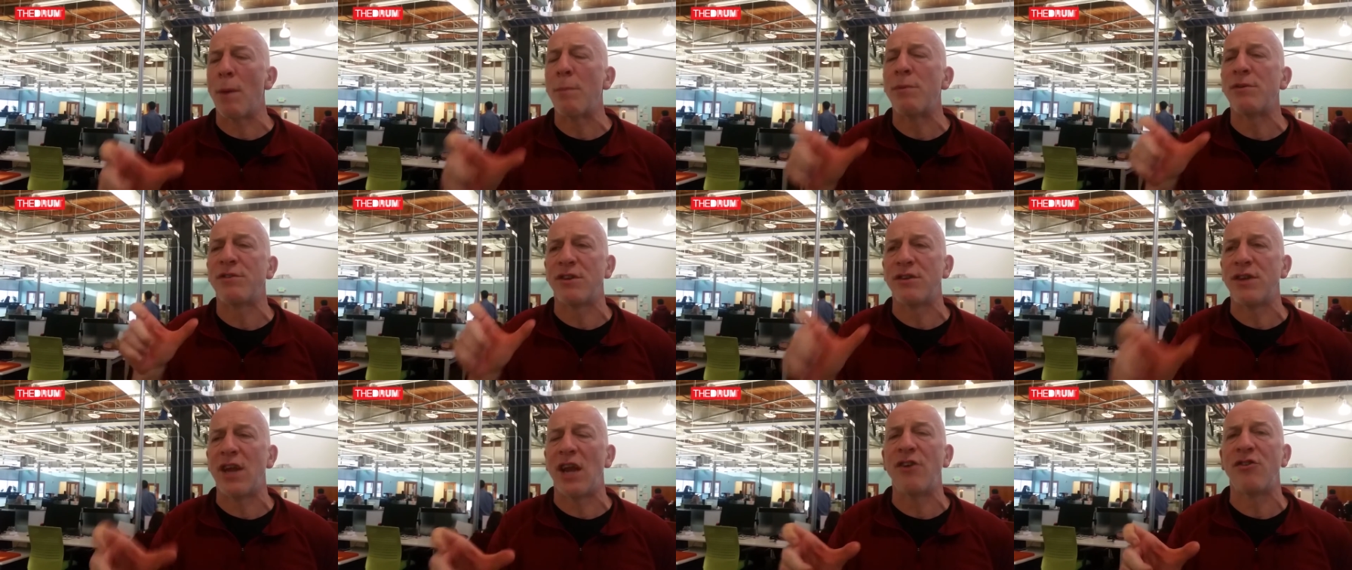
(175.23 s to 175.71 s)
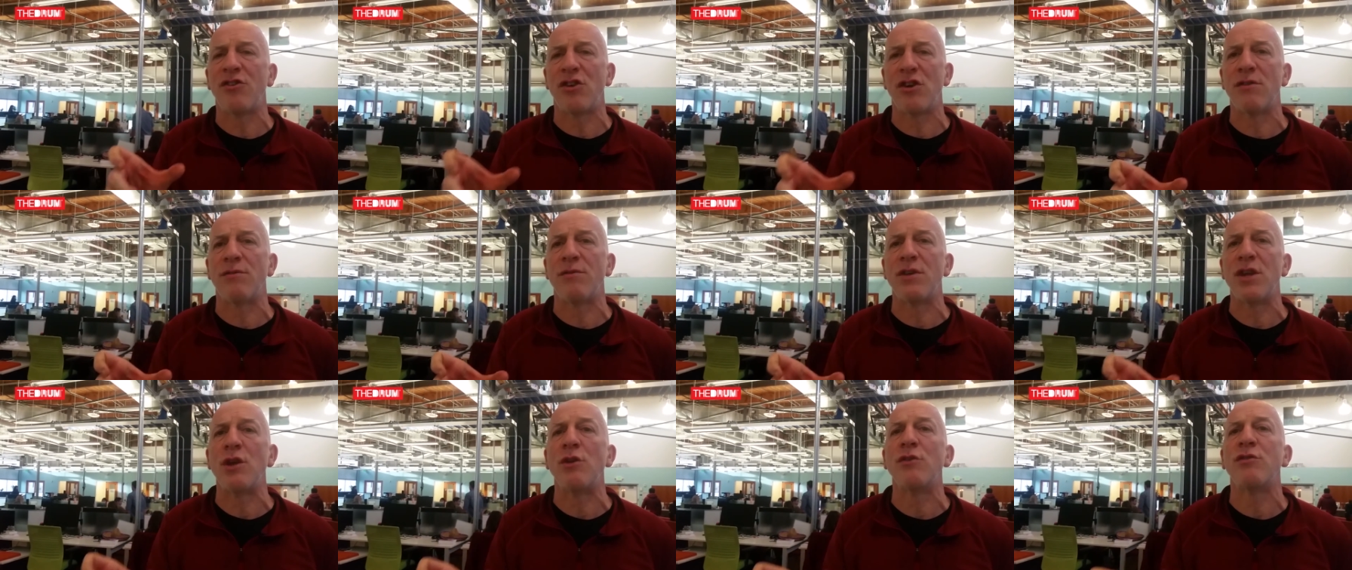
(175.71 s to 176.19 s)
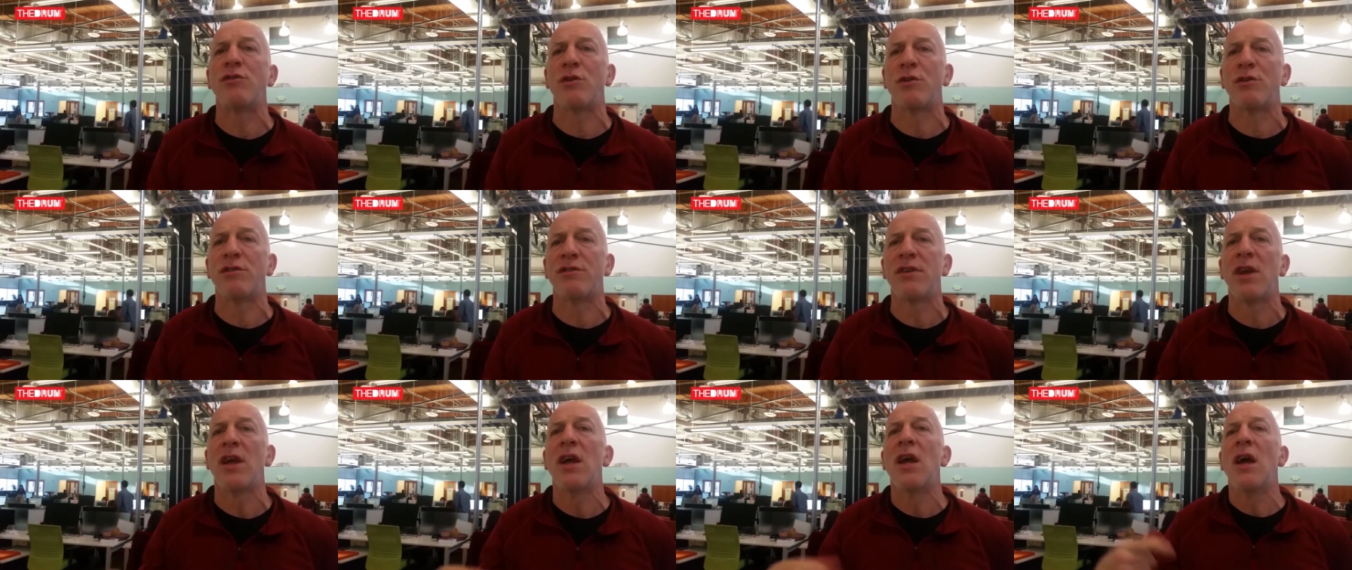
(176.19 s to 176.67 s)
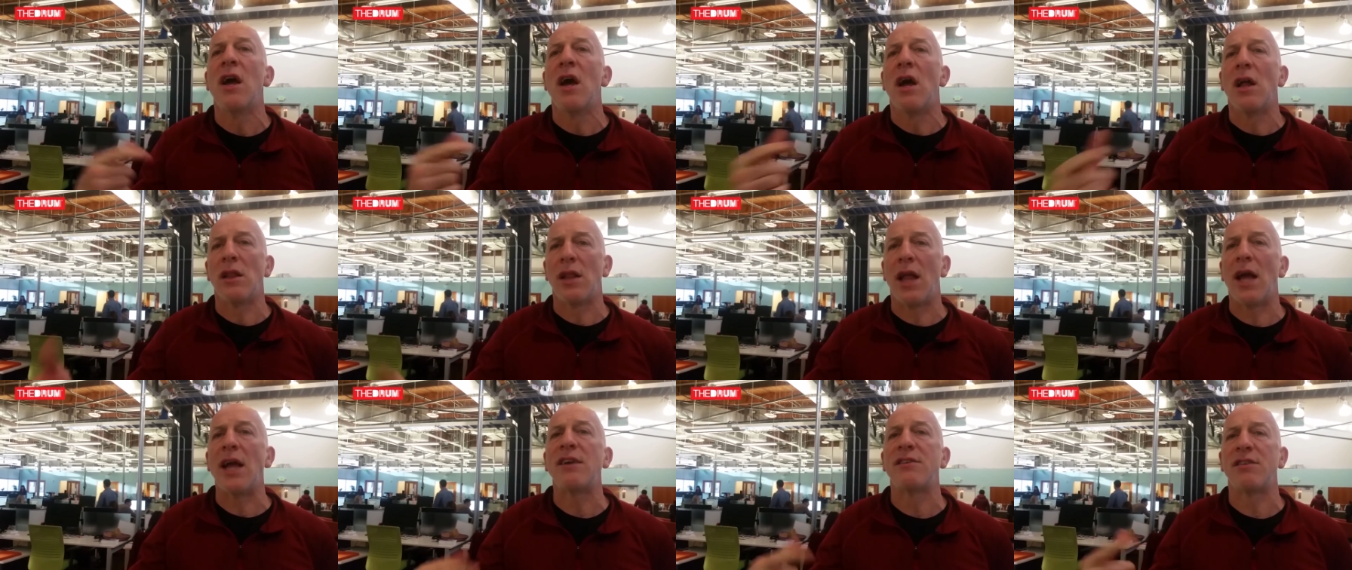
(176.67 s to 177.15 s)
representation of the users'
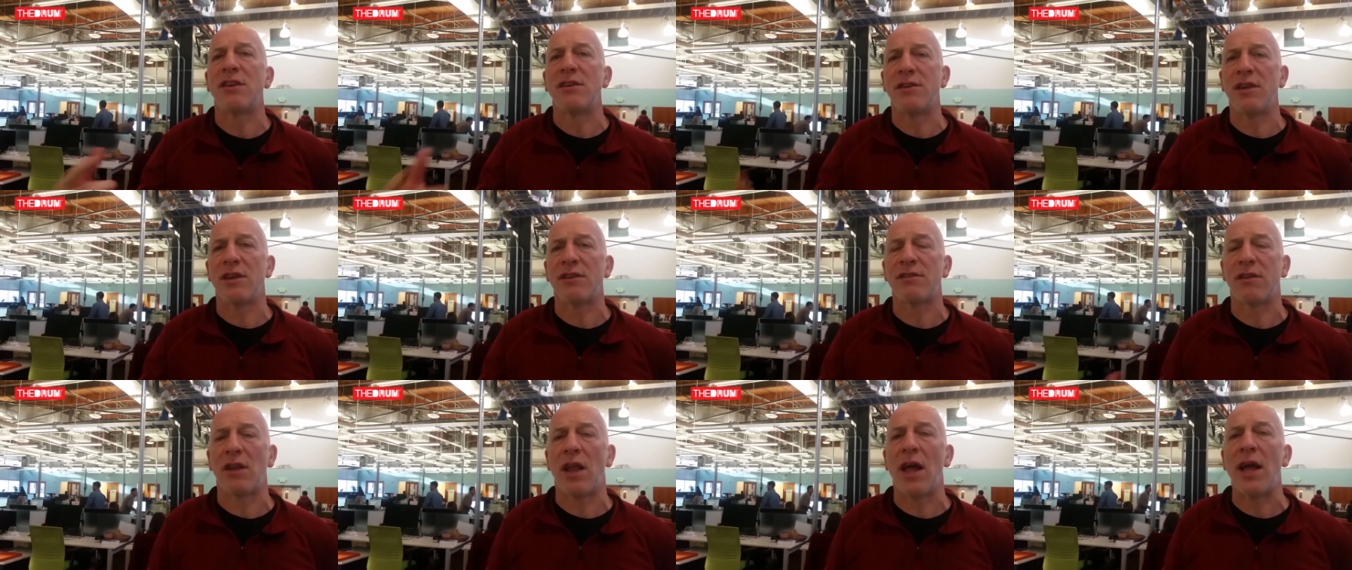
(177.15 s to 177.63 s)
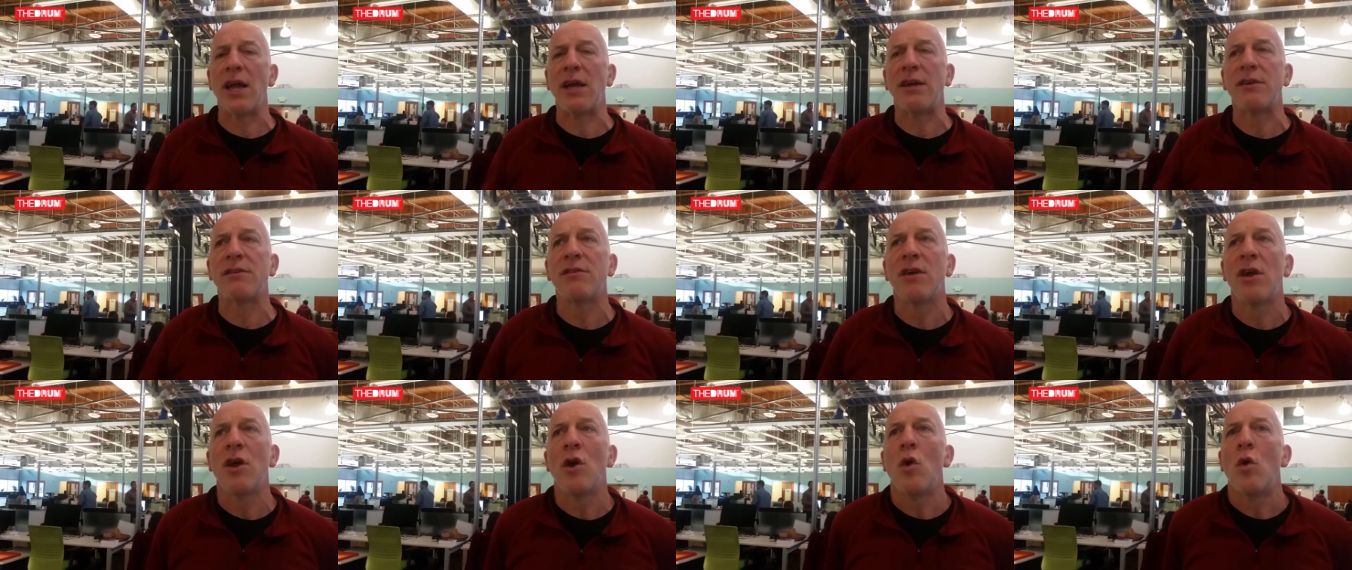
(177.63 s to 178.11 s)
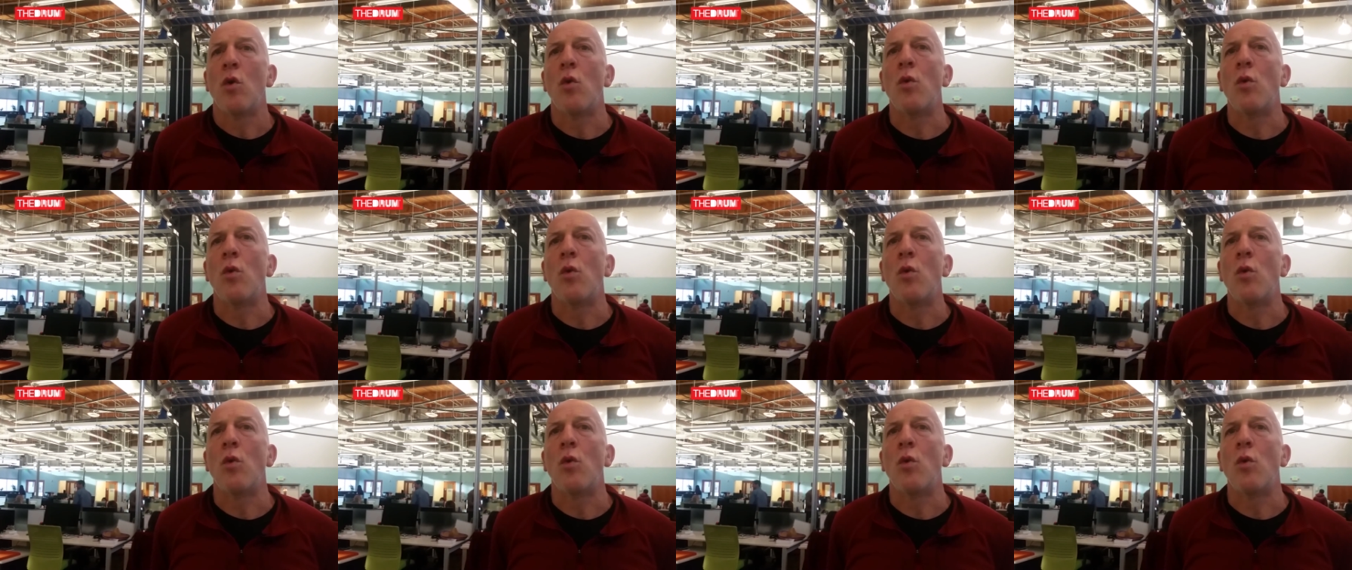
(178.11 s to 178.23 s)
likes and dislikes,